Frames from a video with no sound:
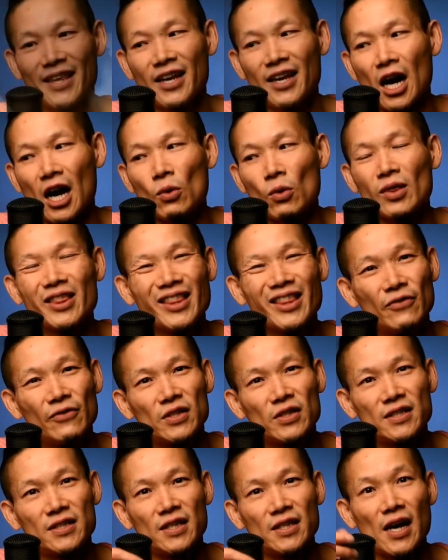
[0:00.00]
thing, I would love
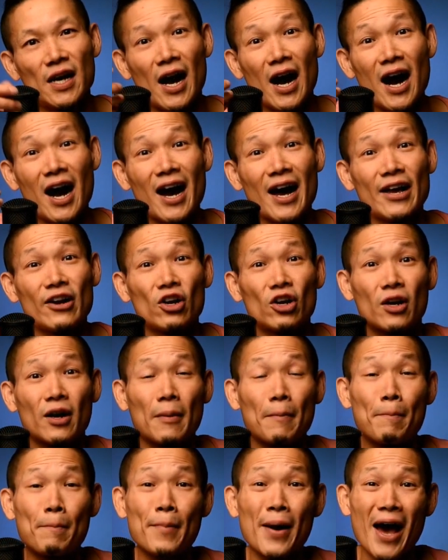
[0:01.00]
to see a higher
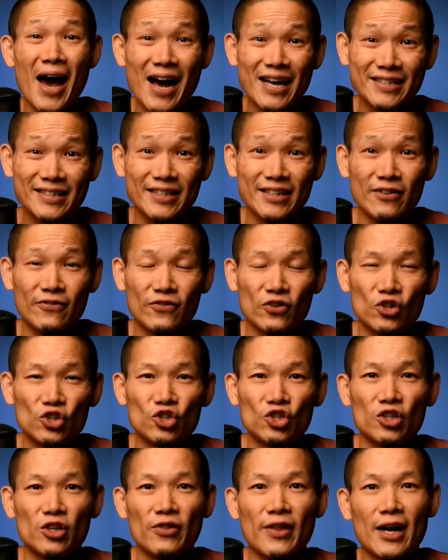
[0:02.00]
capacity
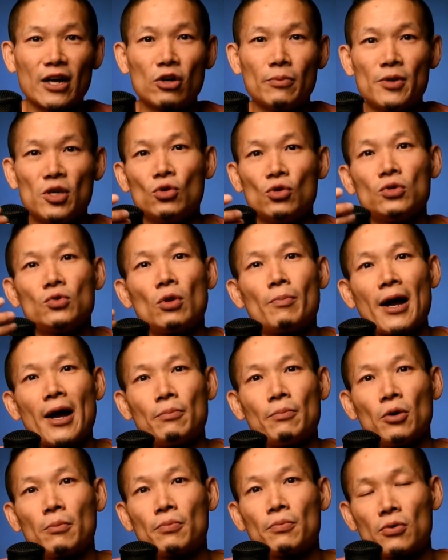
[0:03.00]
version that could be used with
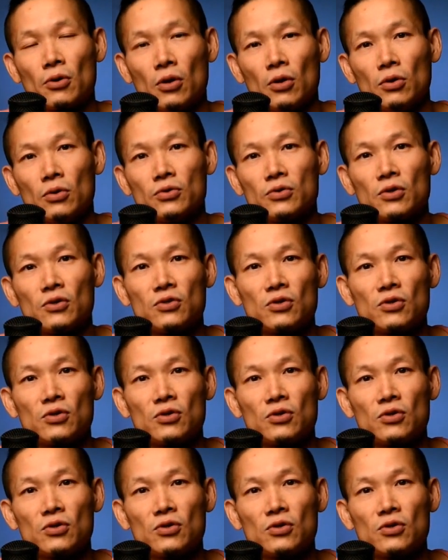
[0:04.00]
MacBook Pros.